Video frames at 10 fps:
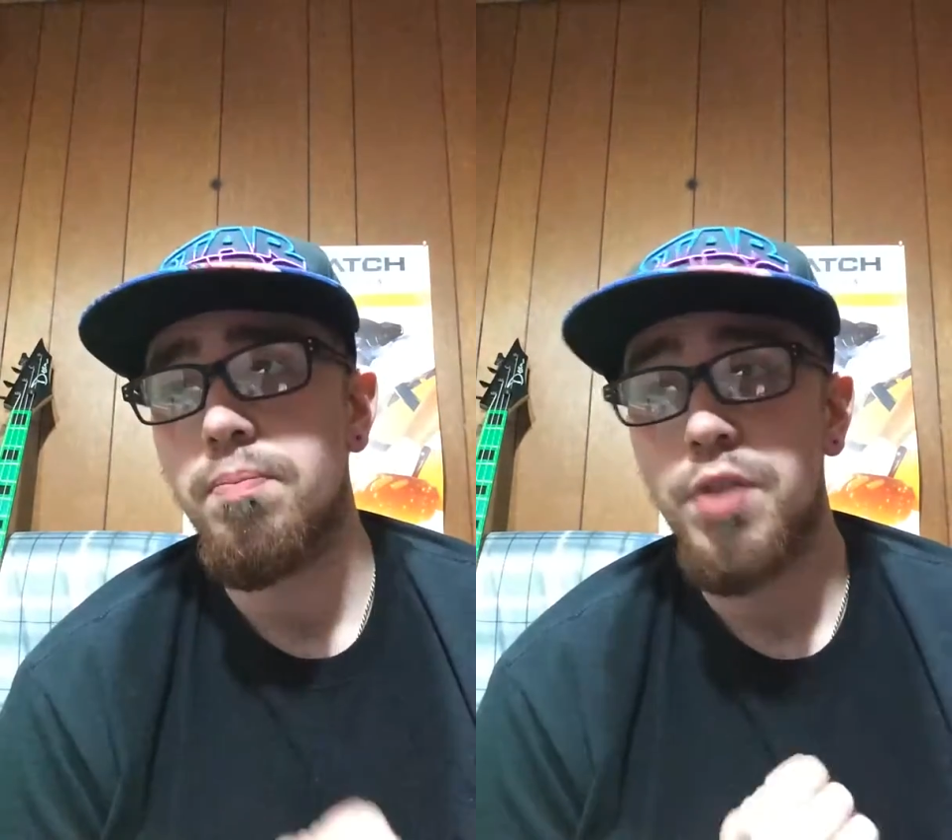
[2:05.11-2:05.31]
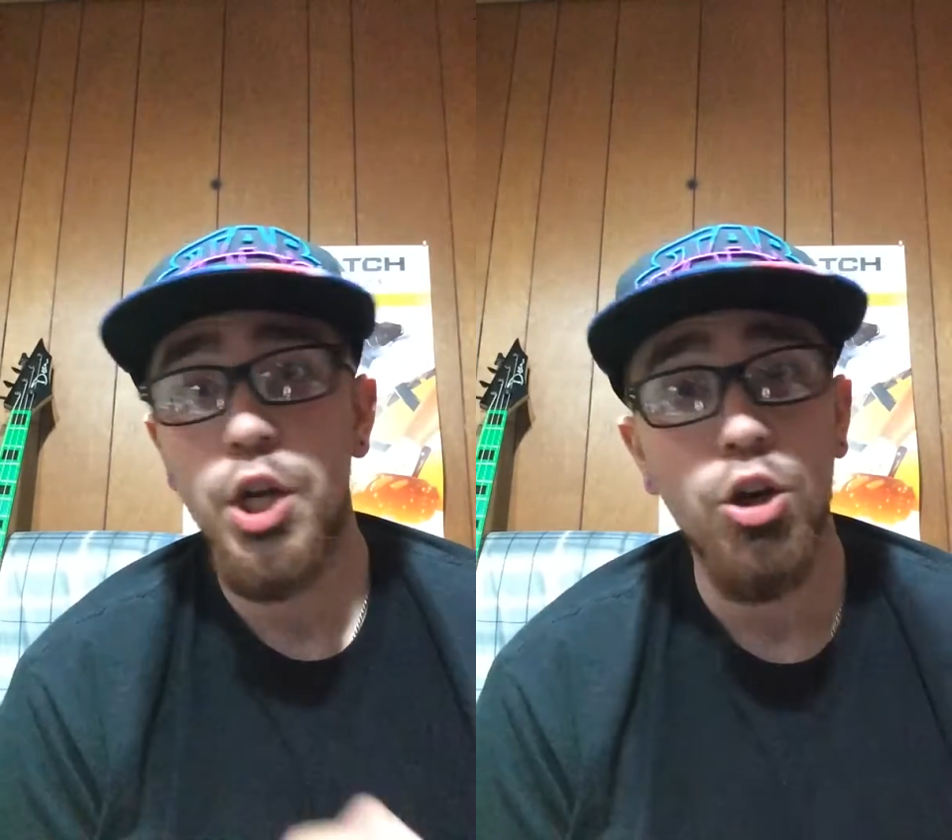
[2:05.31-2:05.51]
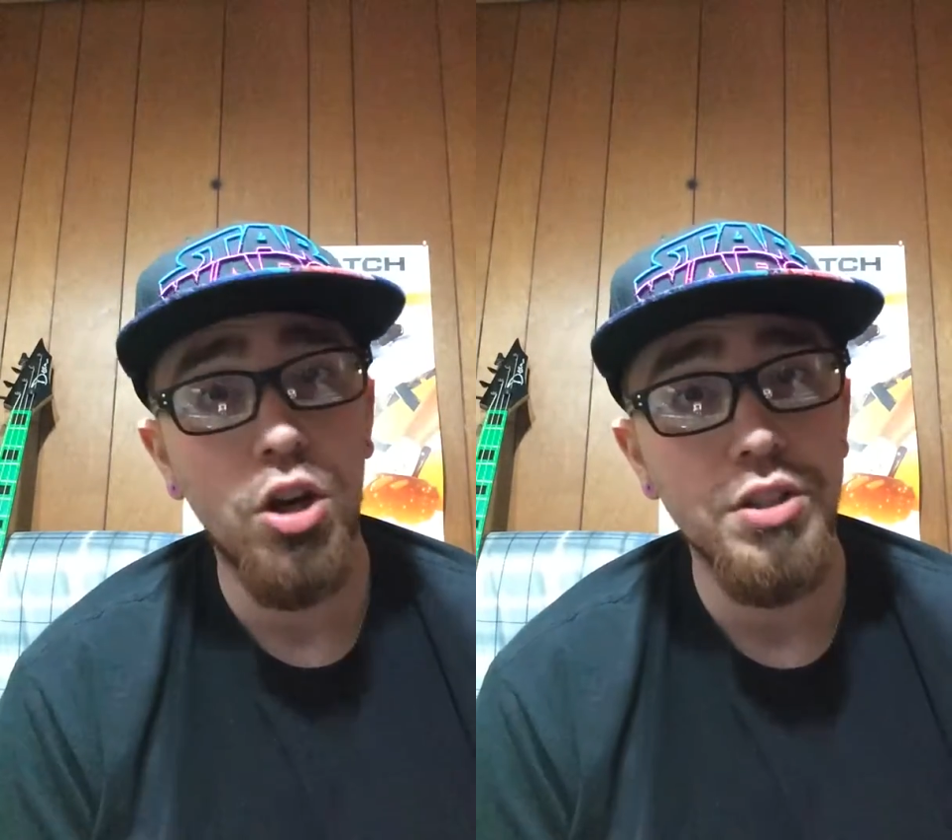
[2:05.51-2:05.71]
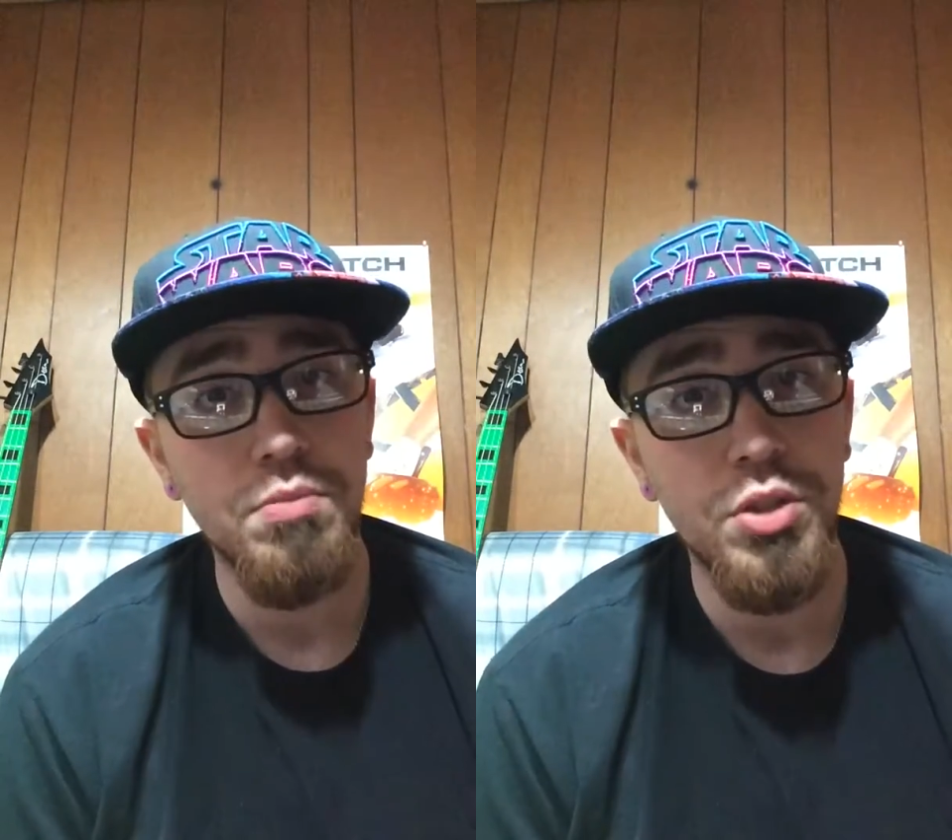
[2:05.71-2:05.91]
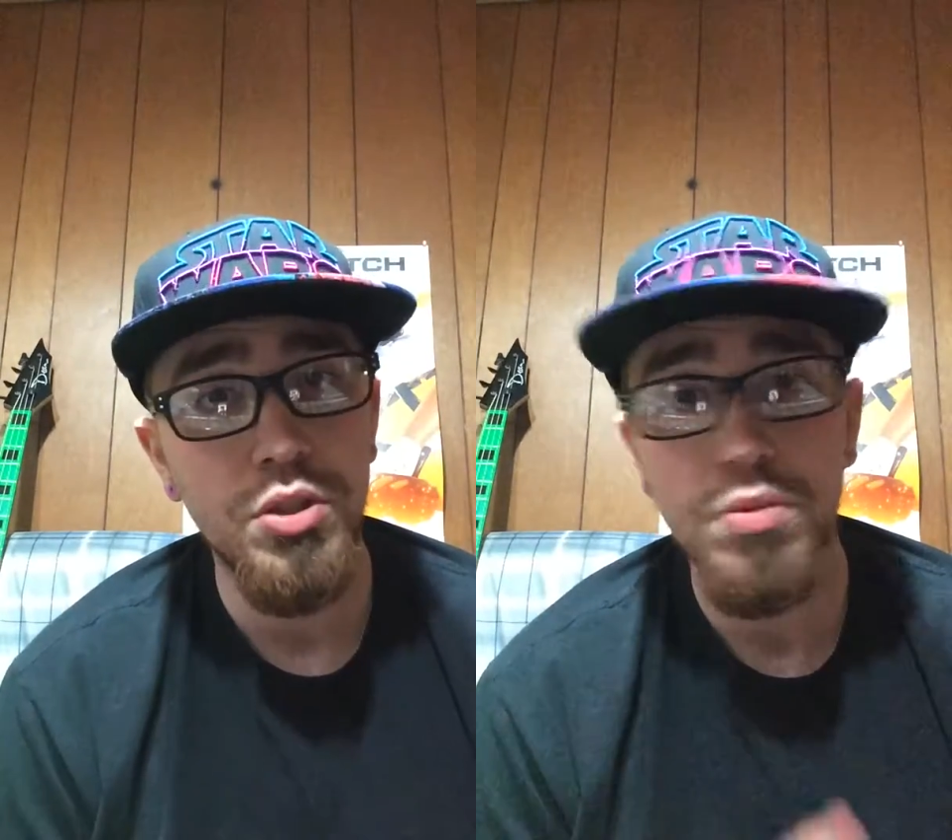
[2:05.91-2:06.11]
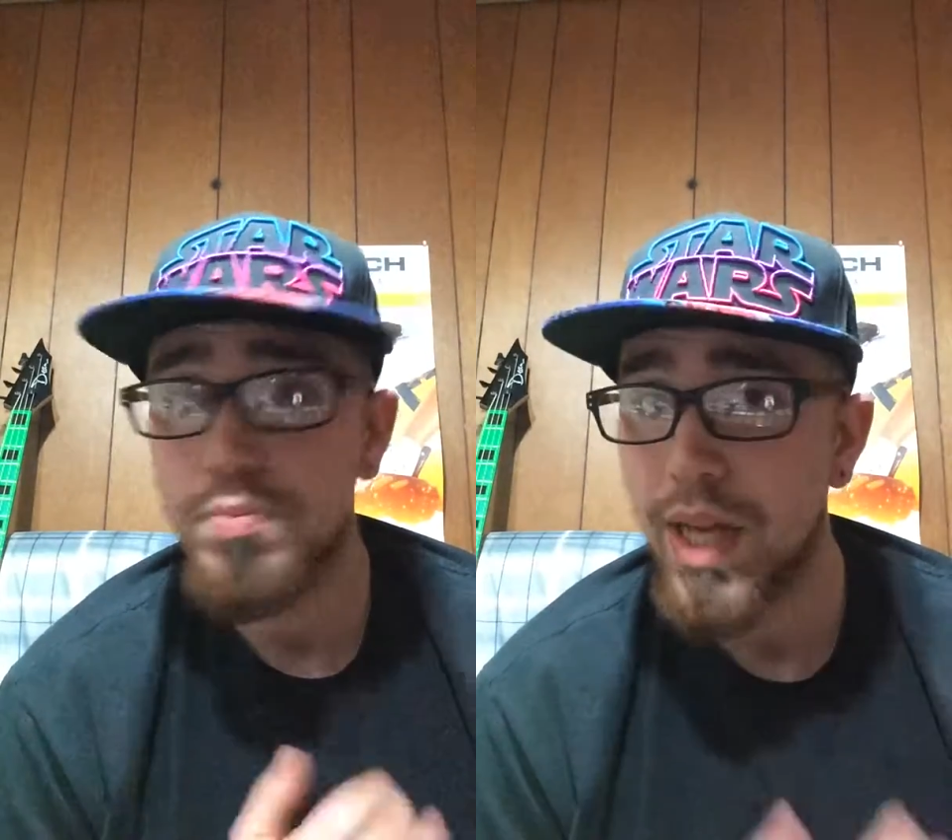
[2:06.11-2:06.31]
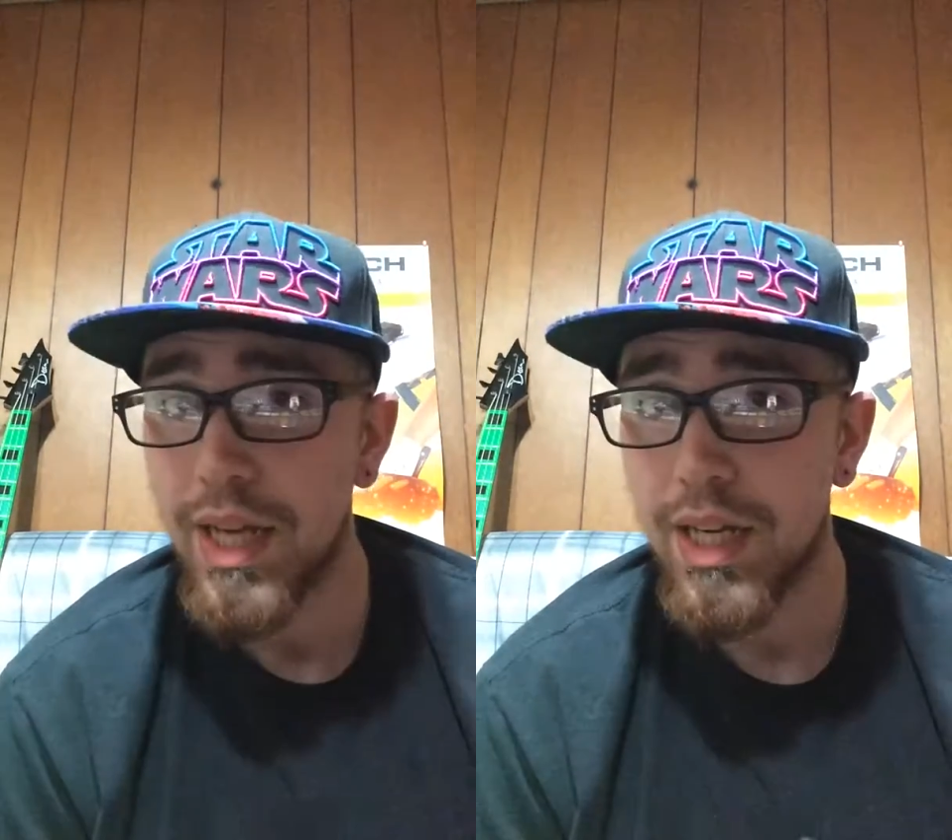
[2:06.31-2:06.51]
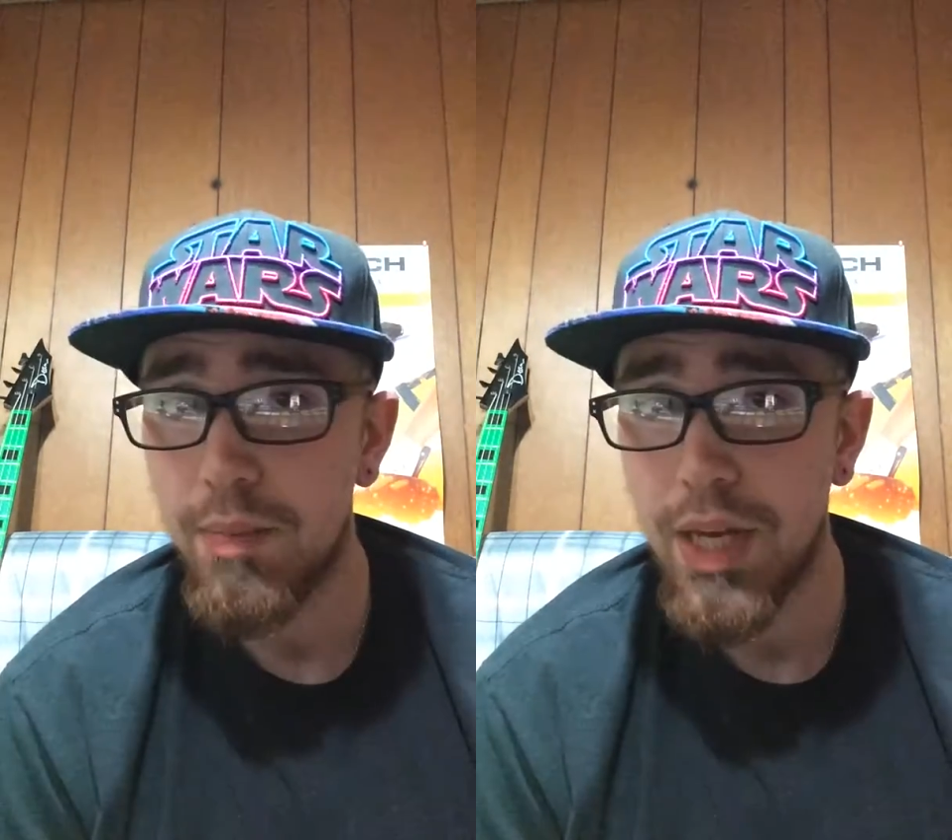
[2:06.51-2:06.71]
They're awesome too.
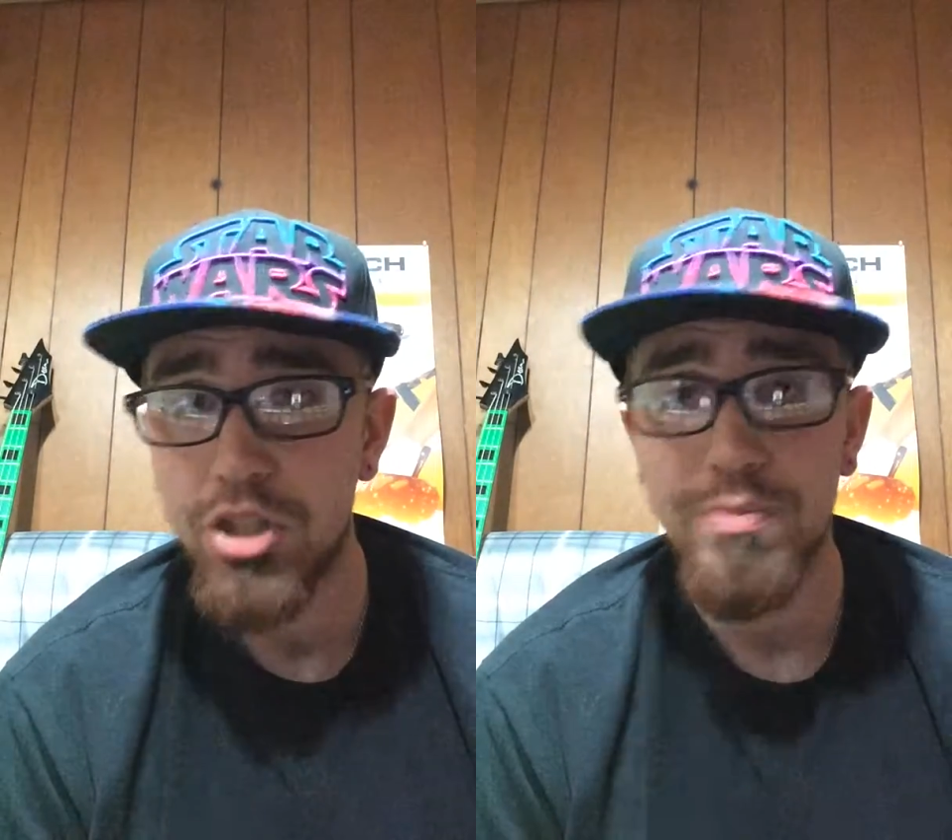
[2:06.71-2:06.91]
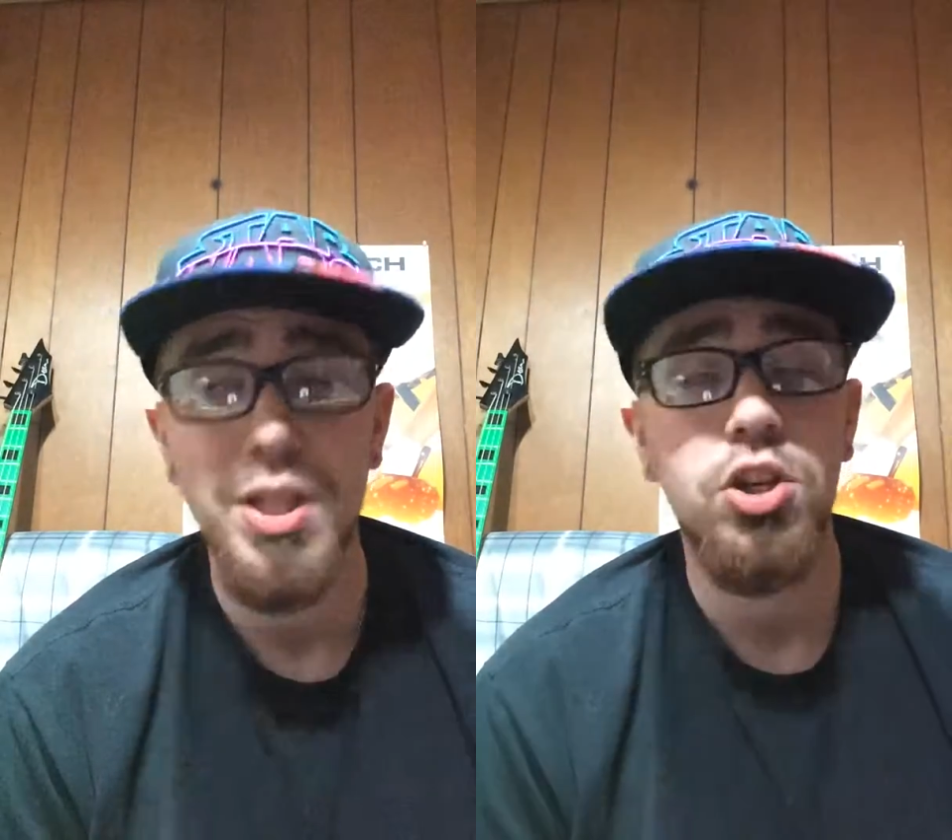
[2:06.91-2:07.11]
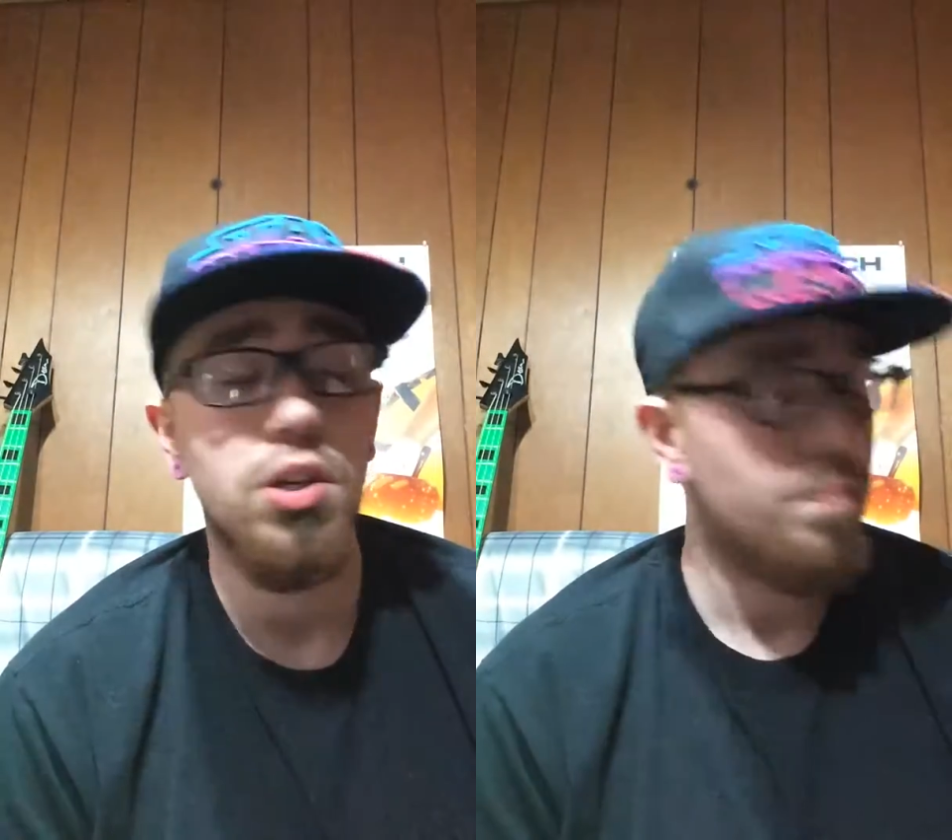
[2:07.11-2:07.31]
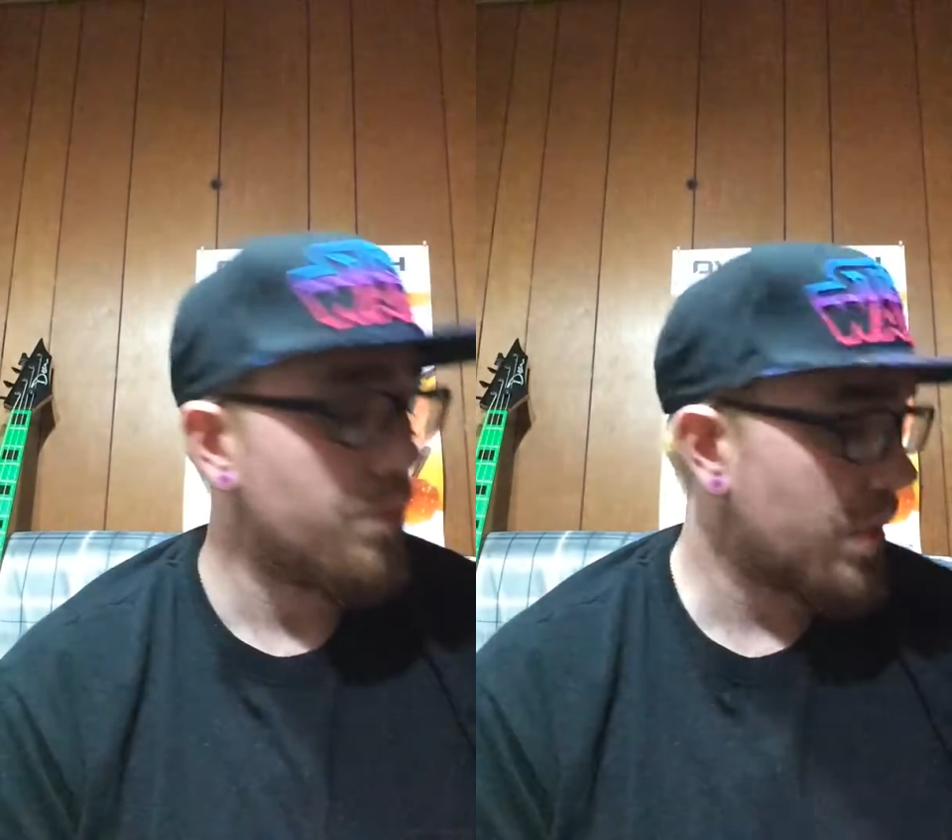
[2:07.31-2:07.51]
Not going to bash them at all.